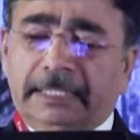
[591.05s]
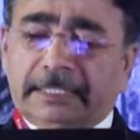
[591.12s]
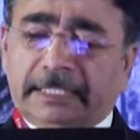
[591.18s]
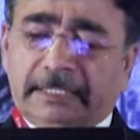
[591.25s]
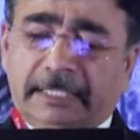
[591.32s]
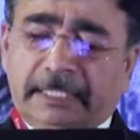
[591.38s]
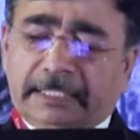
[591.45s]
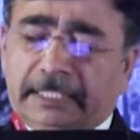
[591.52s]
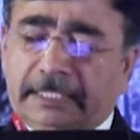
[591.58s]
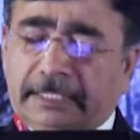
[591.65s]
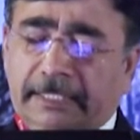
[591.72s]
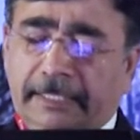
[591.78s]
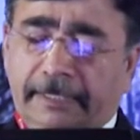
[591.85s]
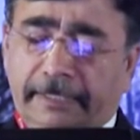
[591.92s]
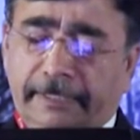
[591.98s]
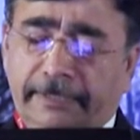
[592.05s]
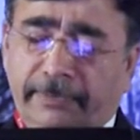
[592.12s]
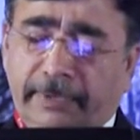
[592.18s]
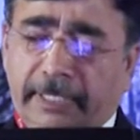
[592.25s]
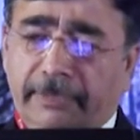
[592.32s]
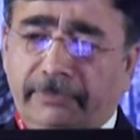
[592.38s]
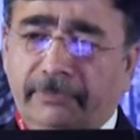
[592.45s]
This is
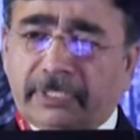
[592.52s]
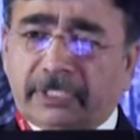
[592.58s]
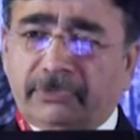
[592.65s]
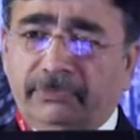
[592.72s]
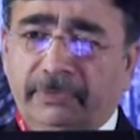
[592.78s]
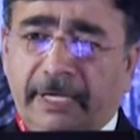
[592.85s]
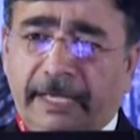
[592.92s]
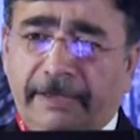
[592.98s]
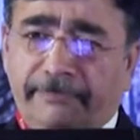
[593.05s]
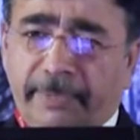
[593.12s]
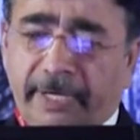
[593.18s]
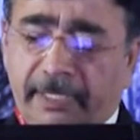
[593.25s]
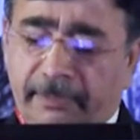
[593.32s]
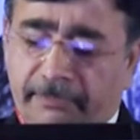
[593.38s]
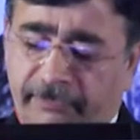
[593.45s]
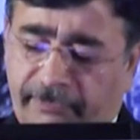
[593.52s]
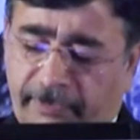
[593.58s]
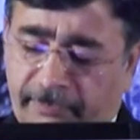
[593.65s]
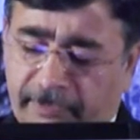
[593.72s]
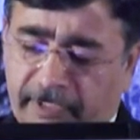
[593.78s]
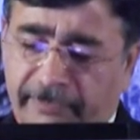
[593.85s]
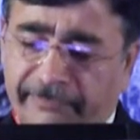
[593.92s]
another one which I picked up
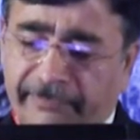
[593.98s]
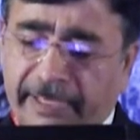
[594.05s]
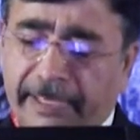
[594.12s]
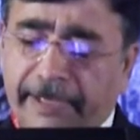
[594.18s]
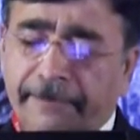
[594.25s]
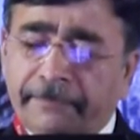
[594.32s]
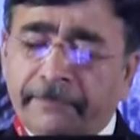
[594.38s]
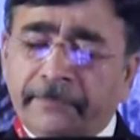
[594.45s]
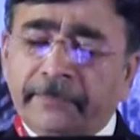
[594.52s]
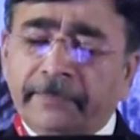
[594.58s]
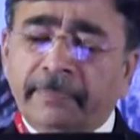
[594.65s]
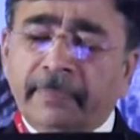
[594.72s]
from somewhere.